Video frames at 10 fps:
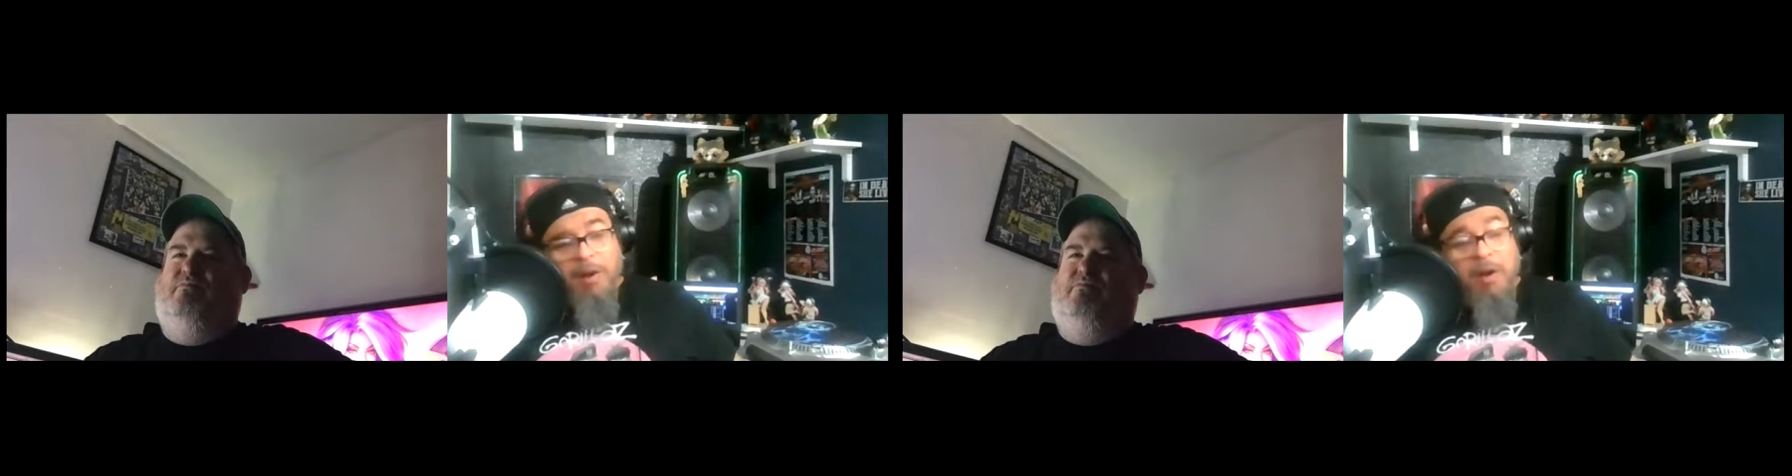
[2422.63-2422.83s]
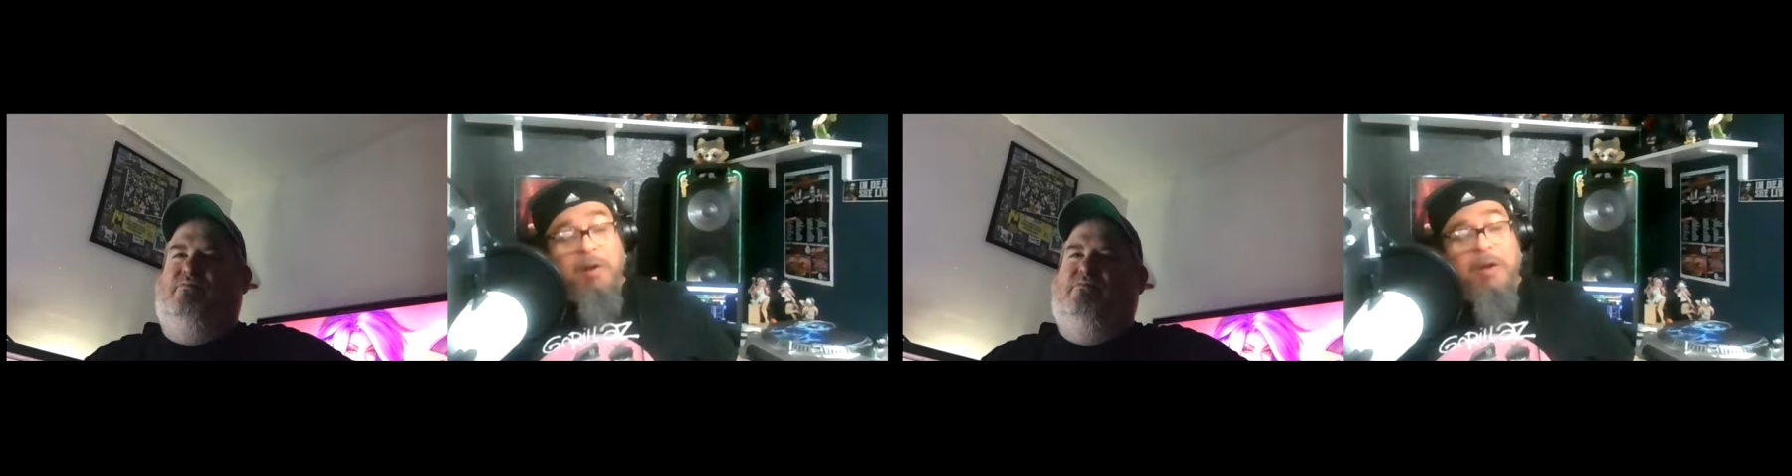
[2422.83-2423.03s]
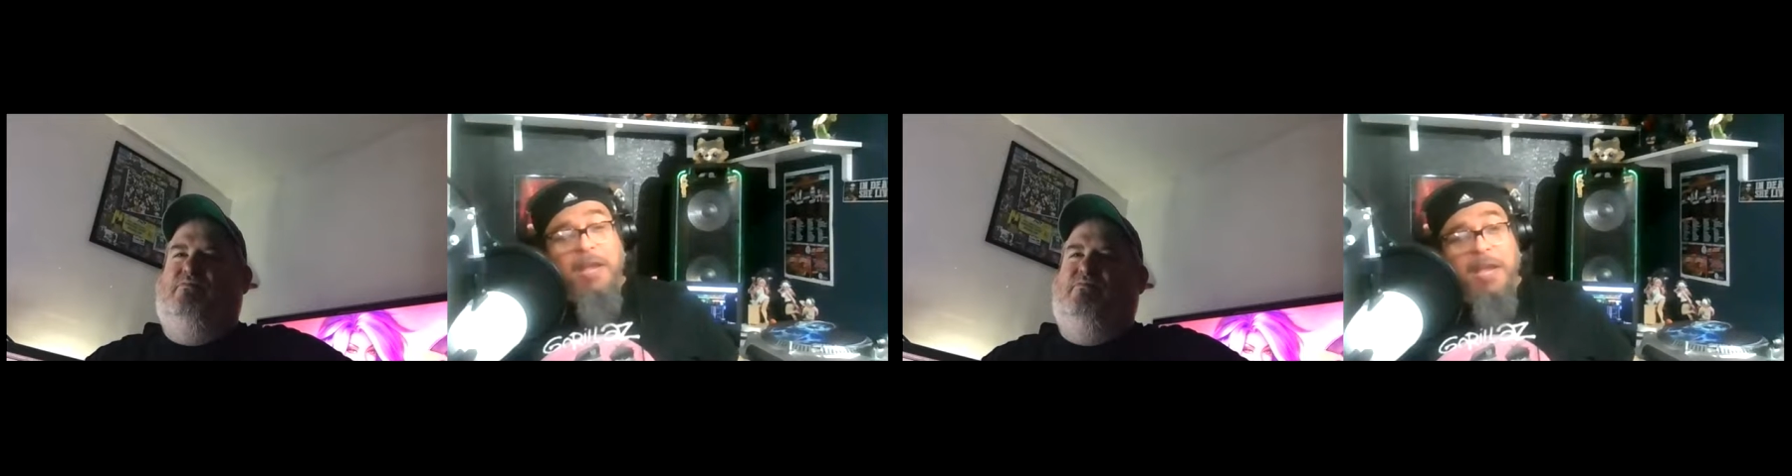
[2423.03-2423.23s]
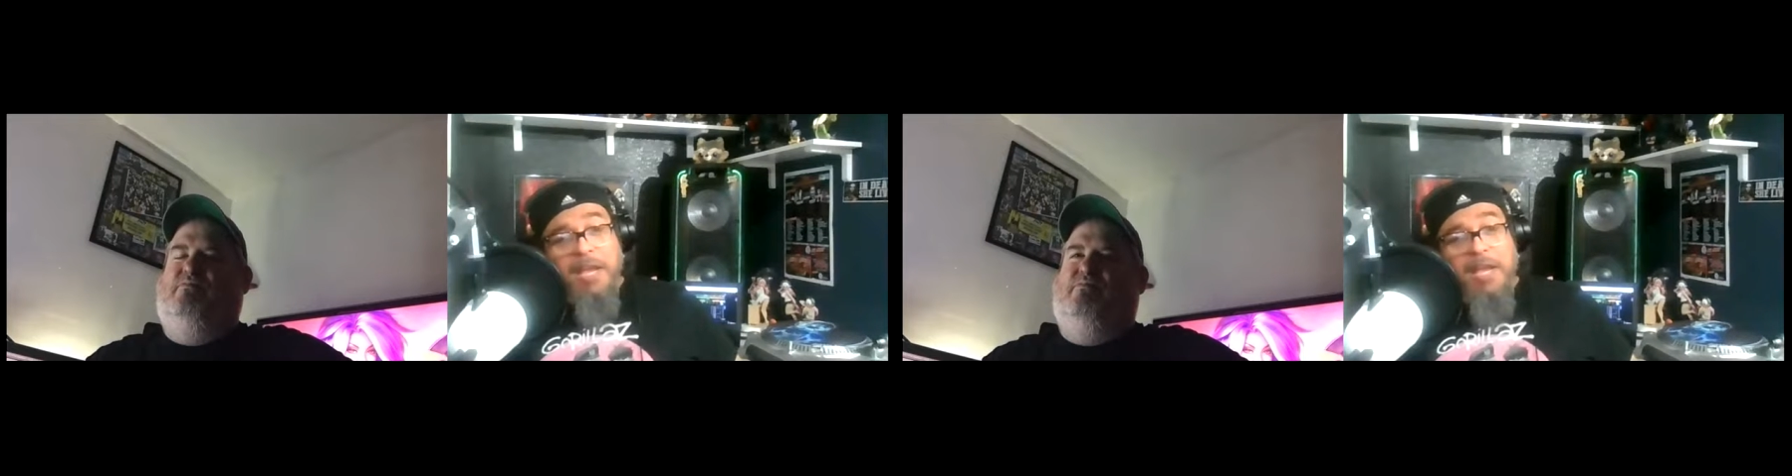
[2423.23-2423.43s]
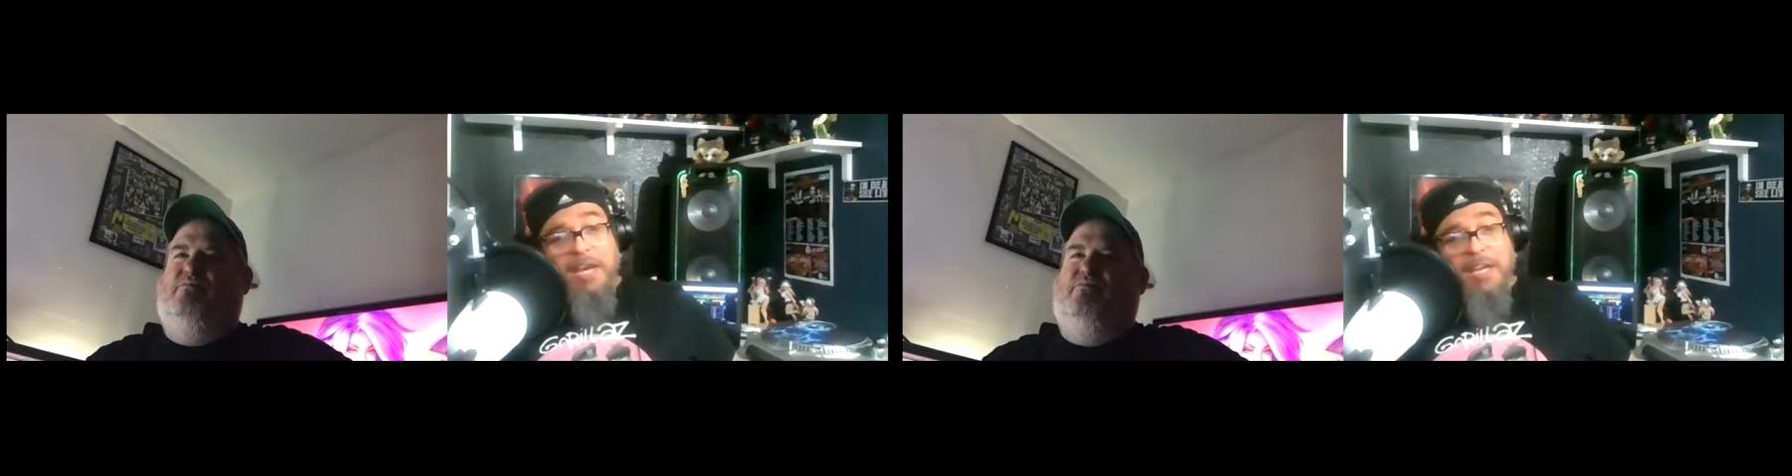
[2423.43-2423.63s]
oh, okay, I
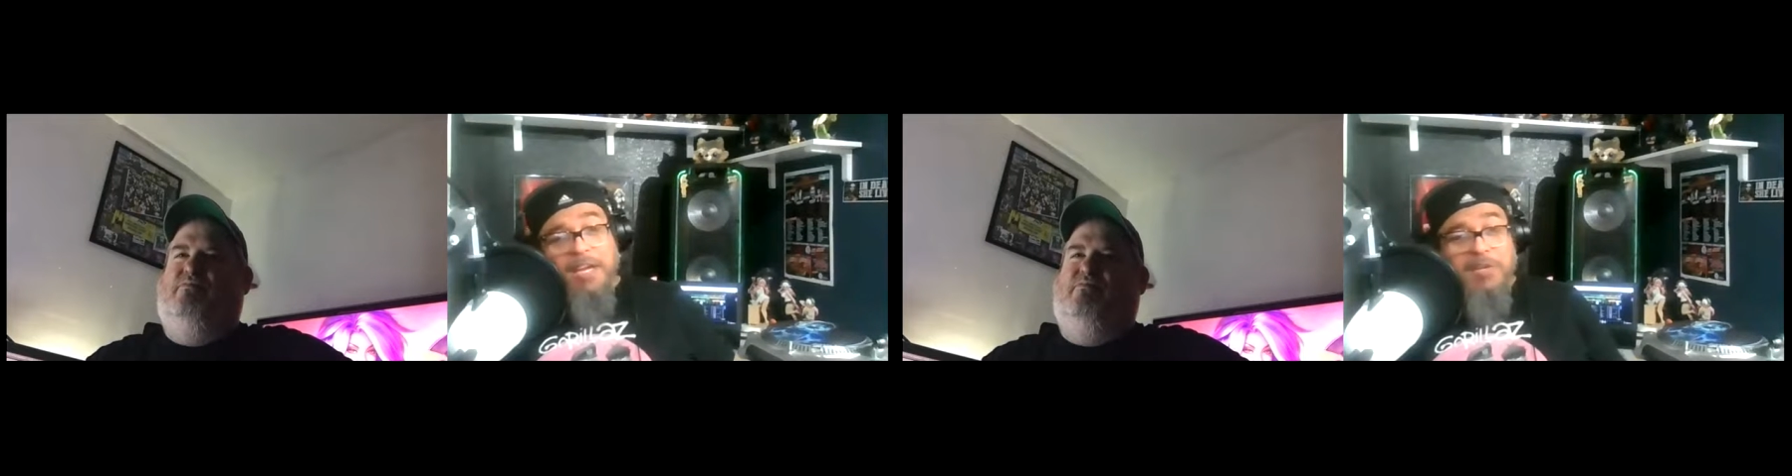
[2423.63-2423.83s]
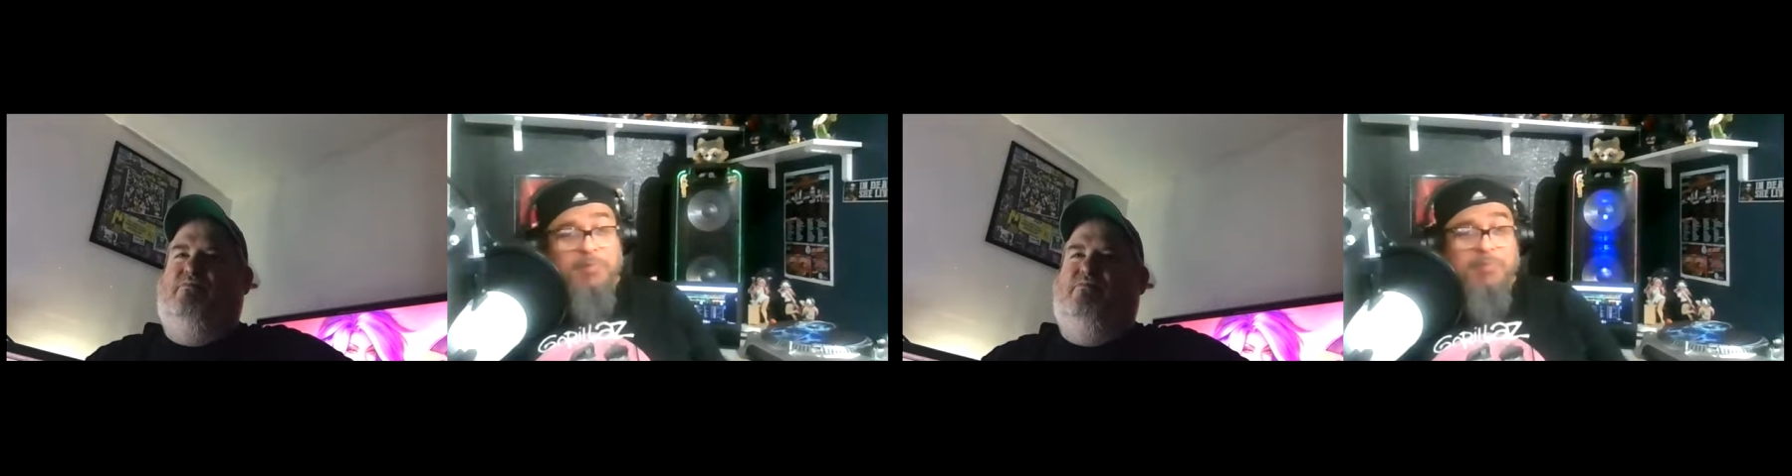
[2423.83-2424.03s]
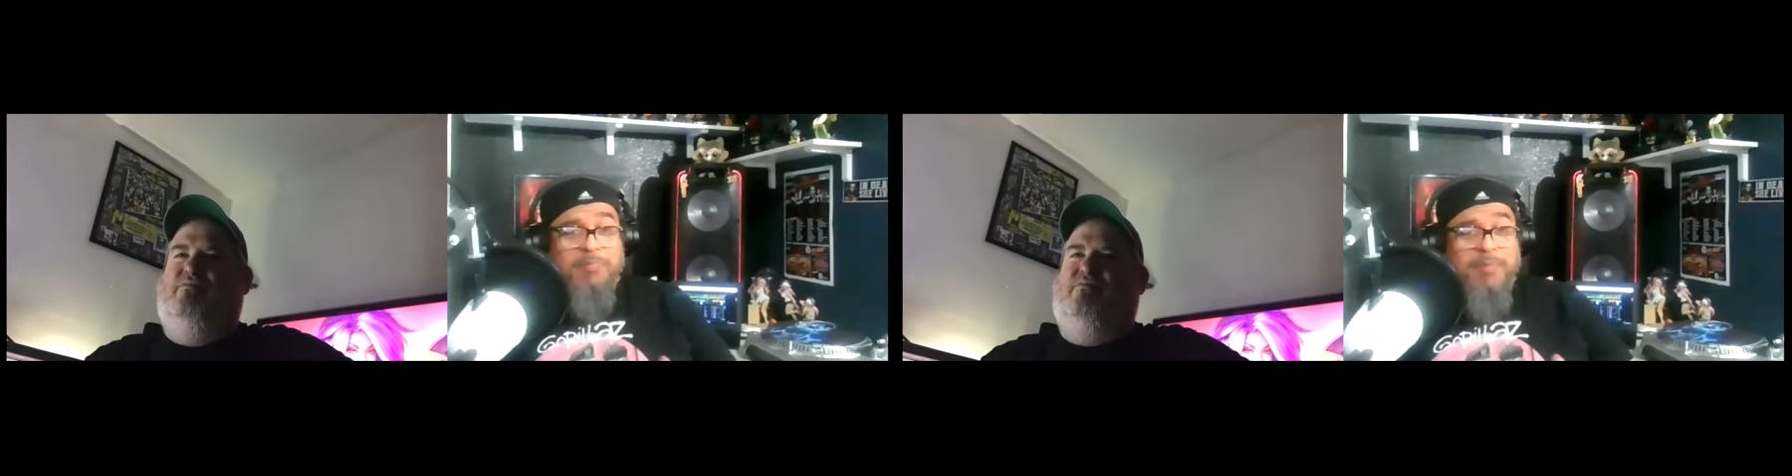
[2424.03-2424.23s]
get it.